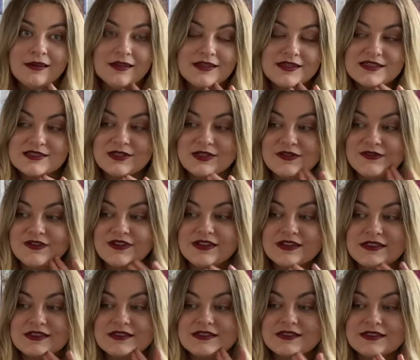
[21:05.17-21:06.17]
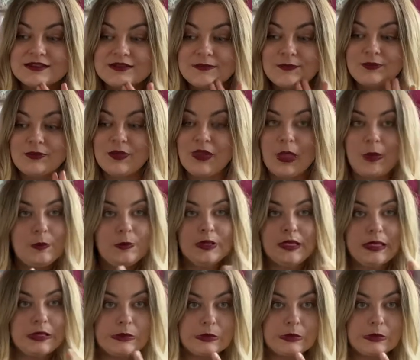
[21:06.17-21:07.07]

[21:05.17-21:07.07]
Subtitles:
So I figured I'm near to